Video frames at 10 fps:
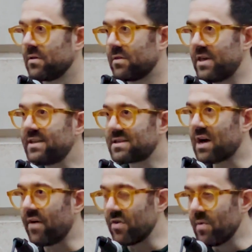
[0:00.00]
This
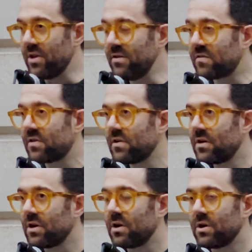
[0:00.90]
government
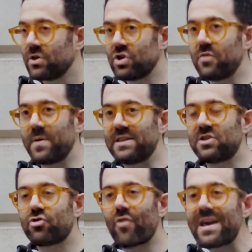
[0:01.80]
should be
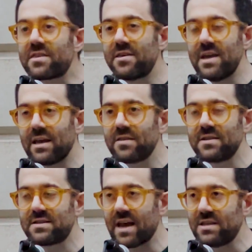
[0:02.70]
strengthening
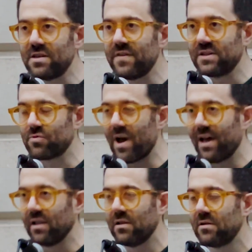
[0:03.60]
the state of
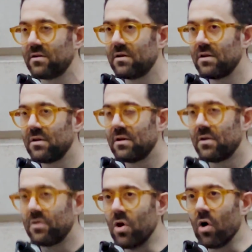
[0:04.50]
Israel,
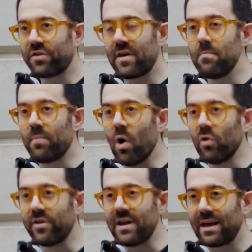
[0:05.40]
not
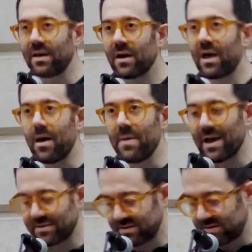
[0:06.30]
emboldening
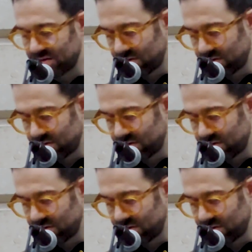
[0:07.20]
Hamas.